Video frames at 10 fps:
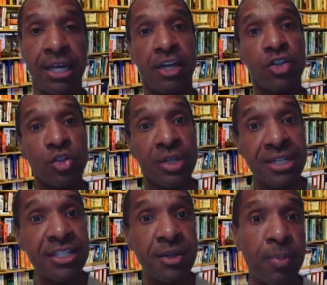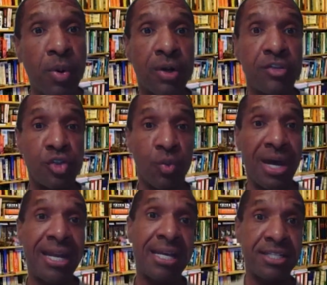So this is important. So why
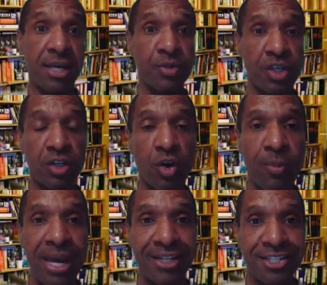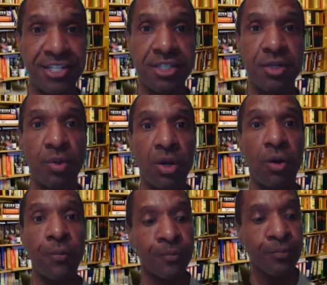did I say I was going to go back to zero?